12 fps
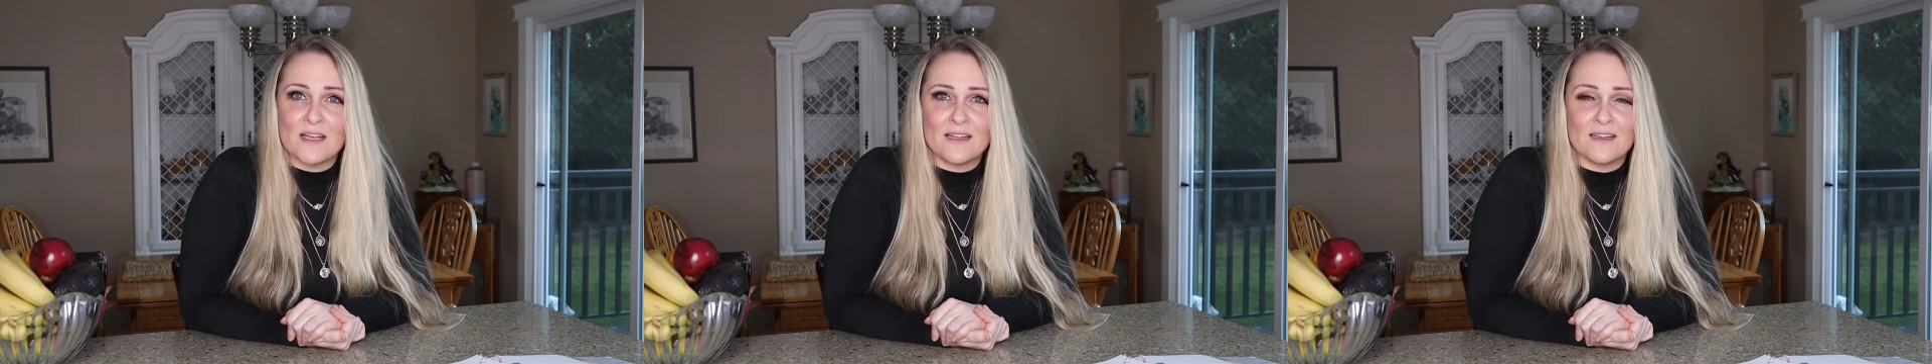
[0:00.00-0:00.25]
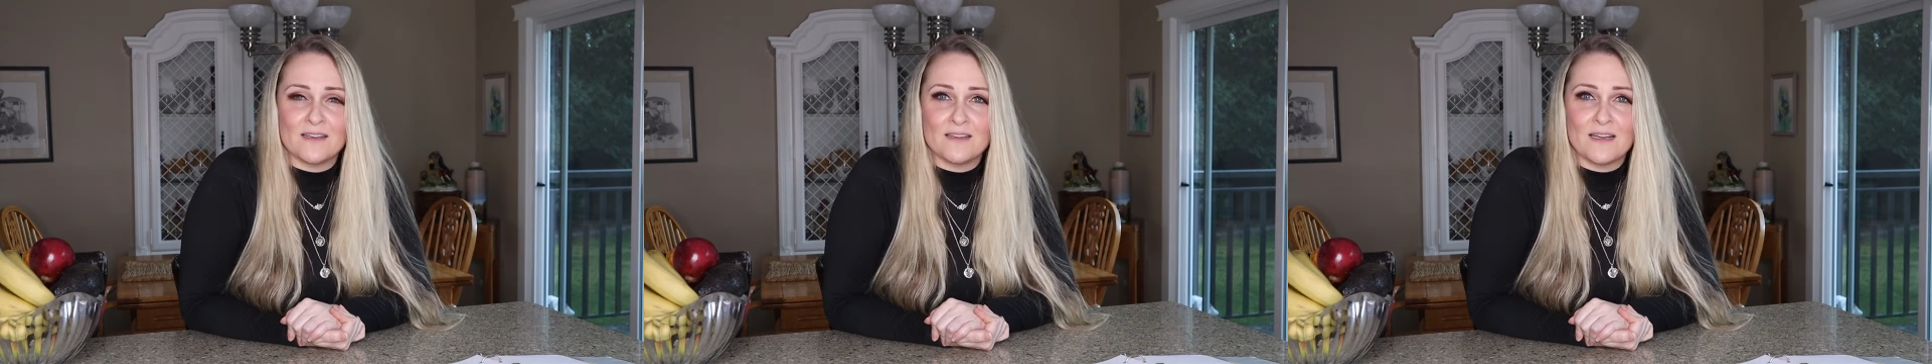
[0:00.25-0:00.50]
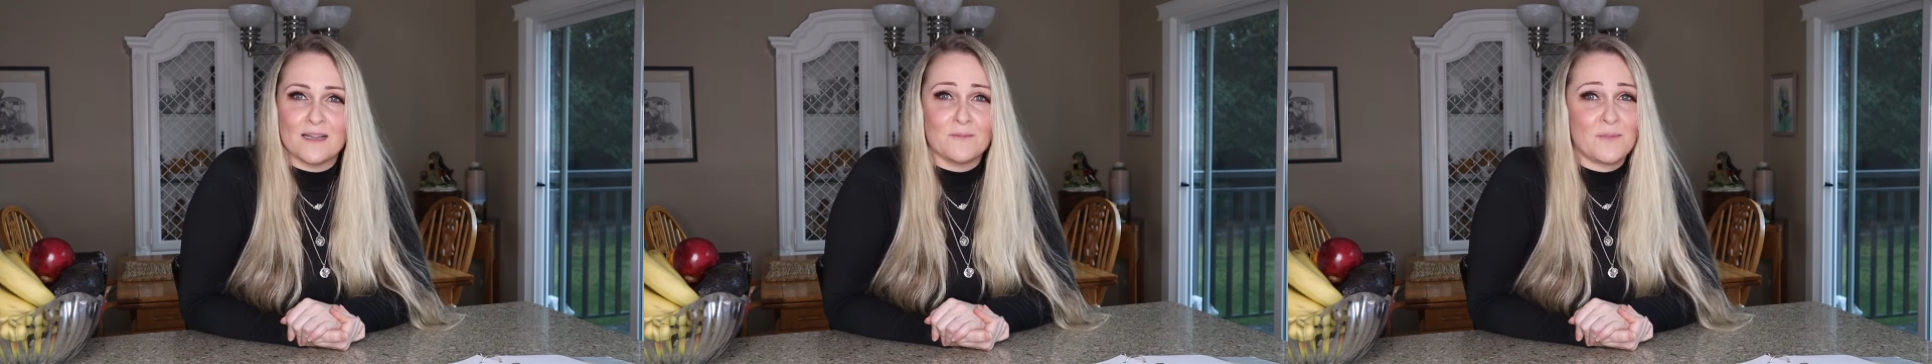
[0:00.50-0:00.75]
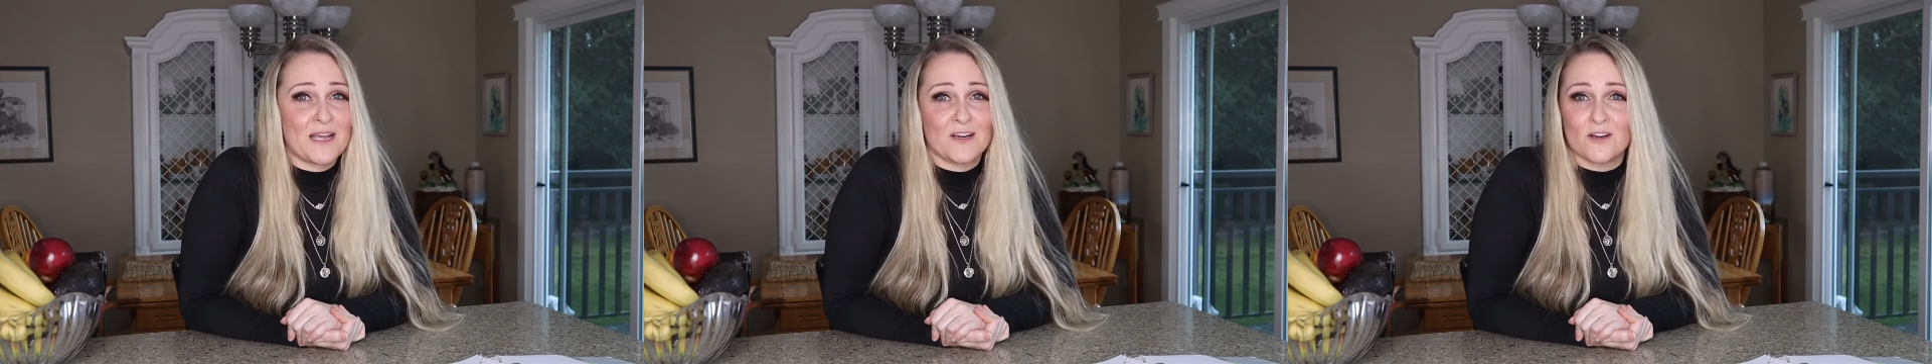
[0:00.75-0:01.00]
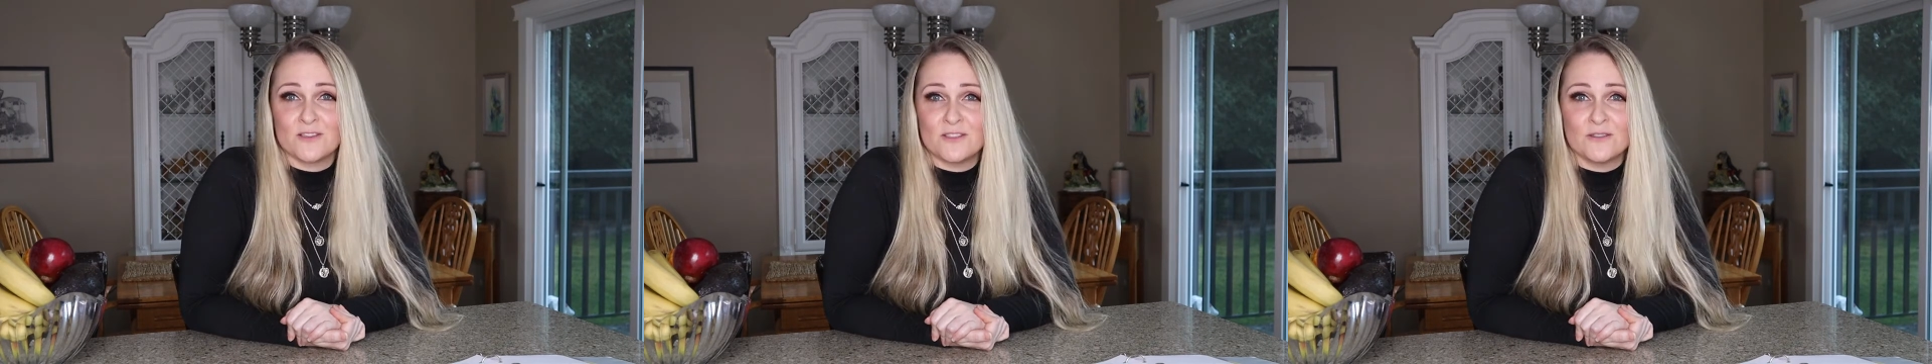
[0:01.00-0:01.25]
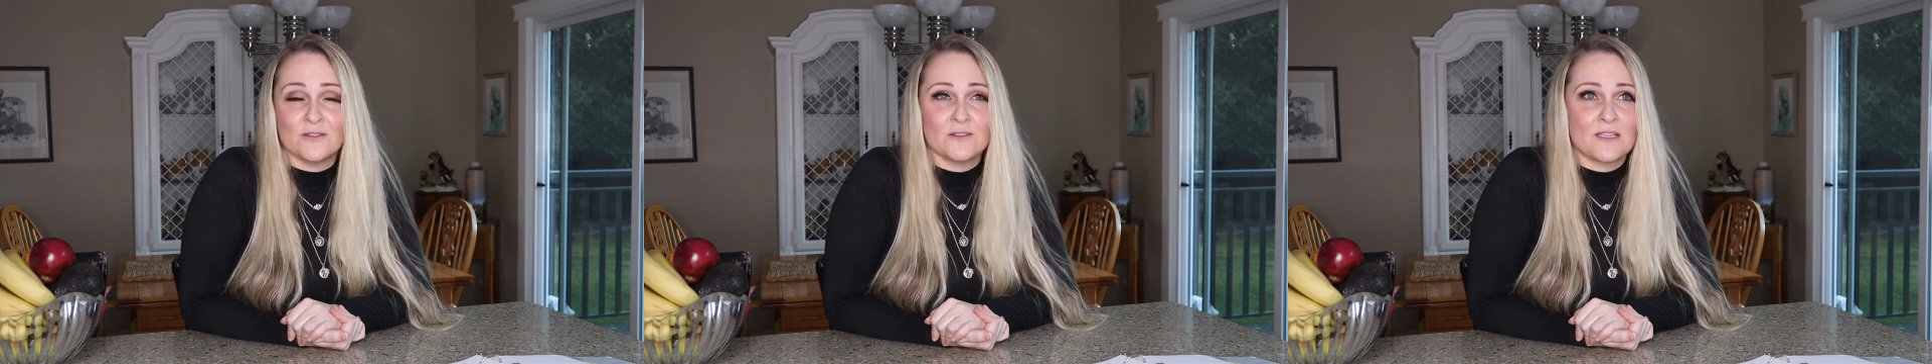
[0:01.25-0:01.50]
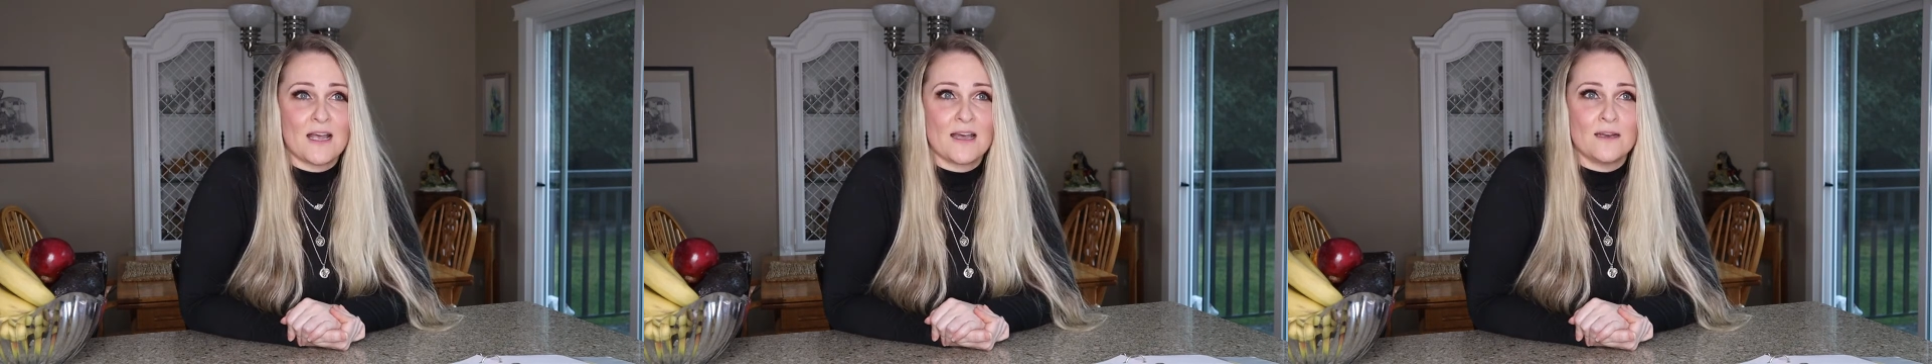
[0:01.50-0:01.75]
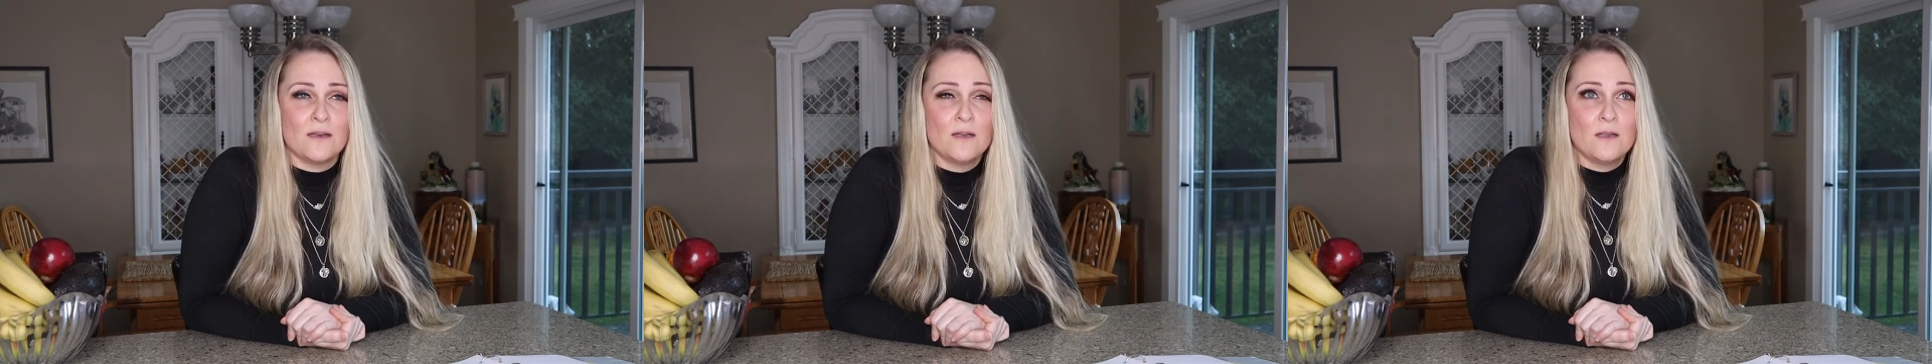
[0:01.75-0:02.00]
and paying our dues
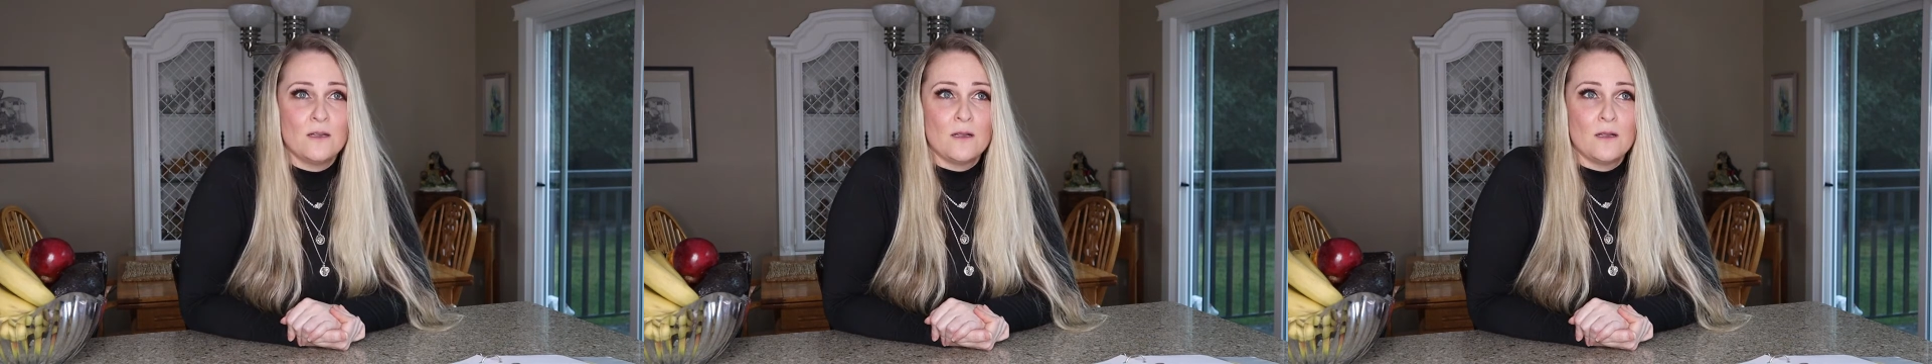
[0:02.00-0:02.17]
and